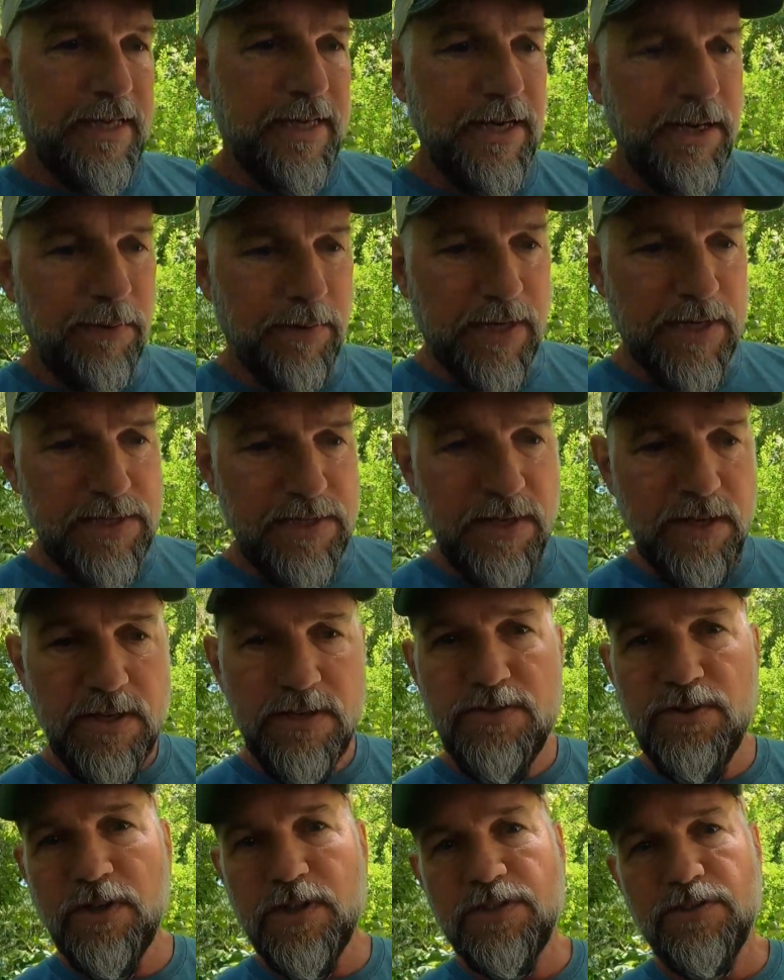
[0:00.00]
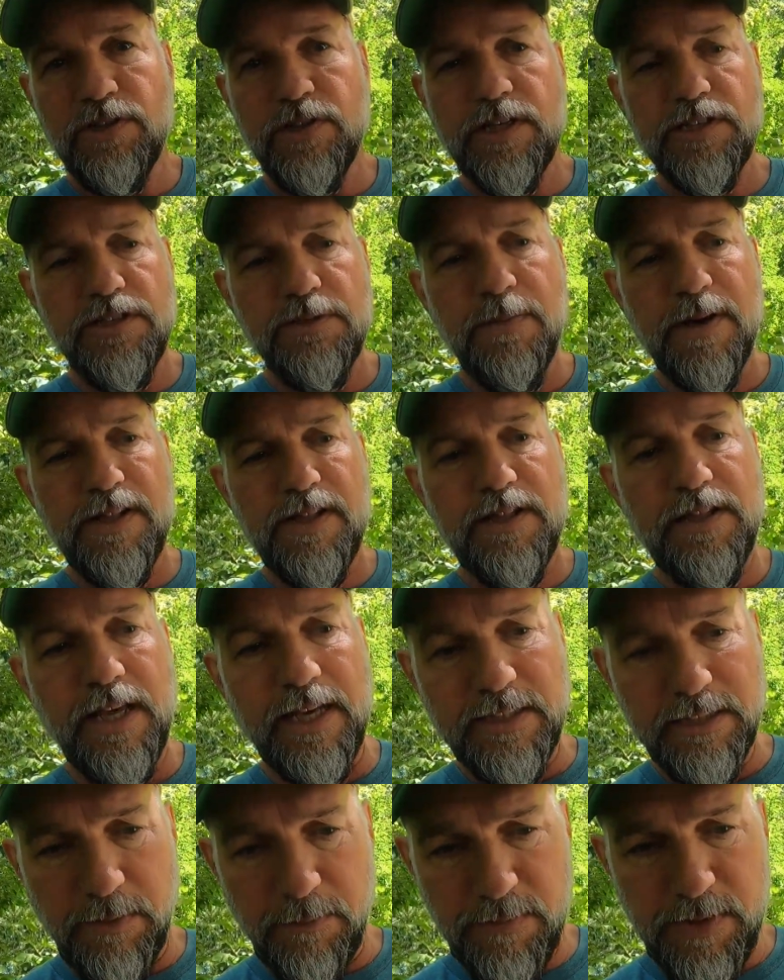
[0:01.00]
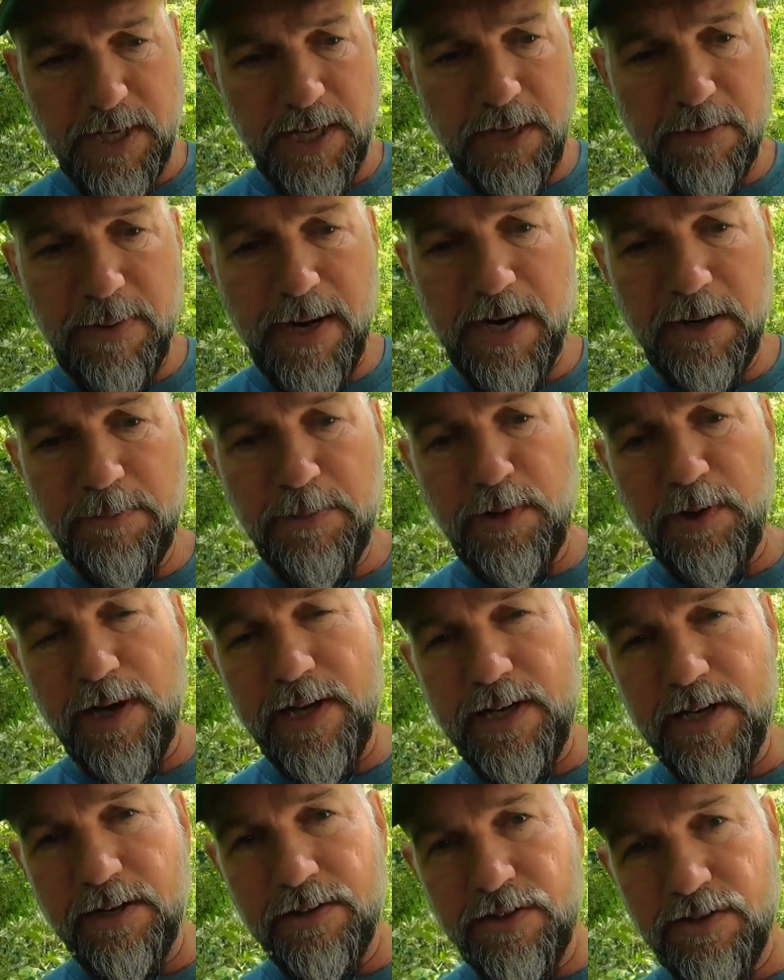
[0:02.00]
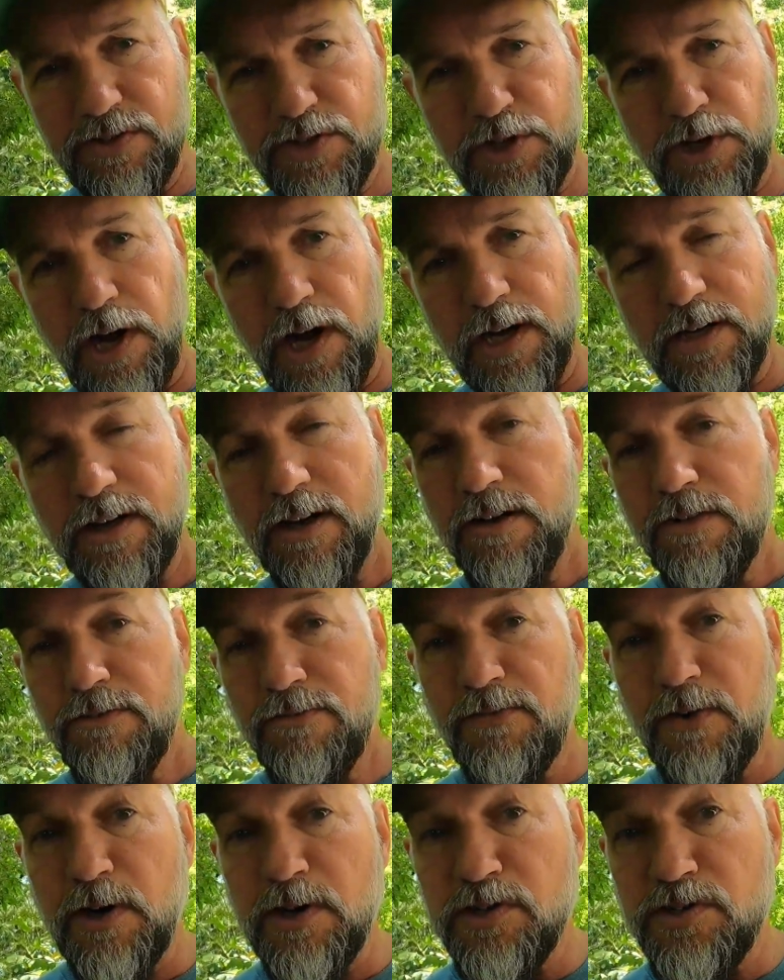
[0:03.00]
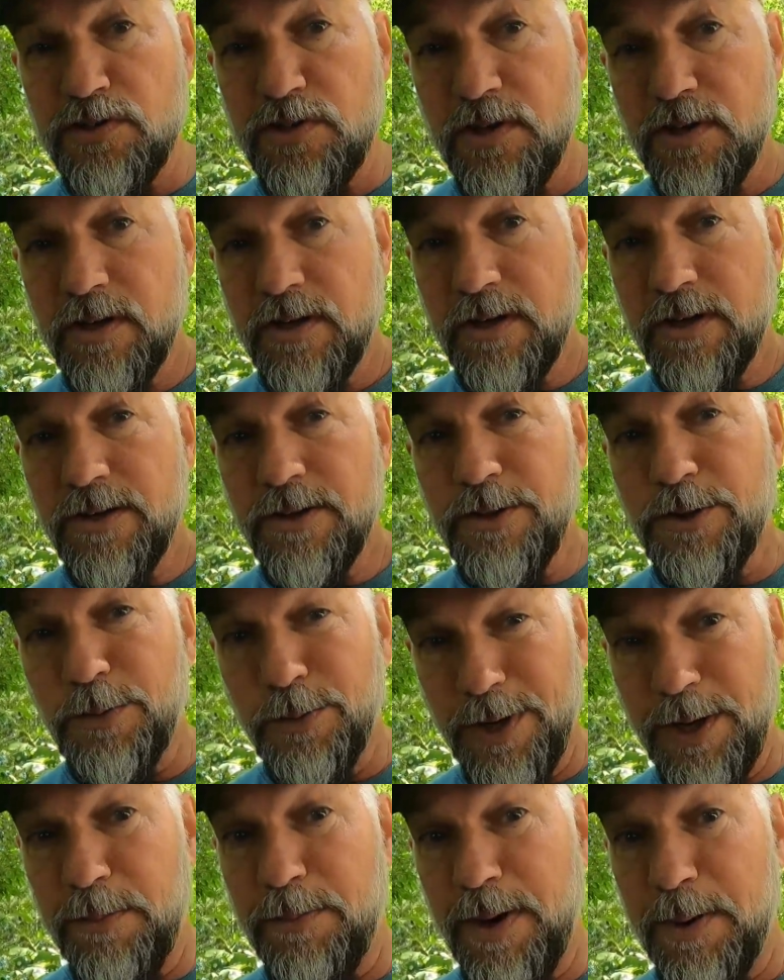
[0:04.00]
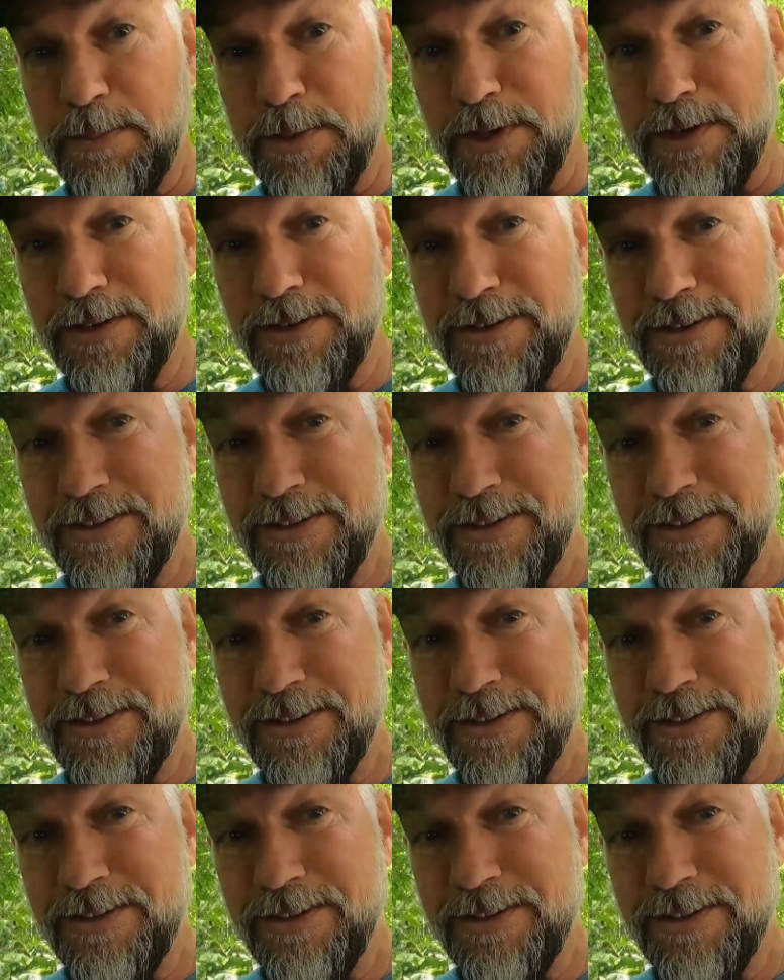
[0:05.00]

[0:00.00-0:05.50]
anyways, so let's look at some other things I'm thinking about upgrading on this truck. First, the rear bumper.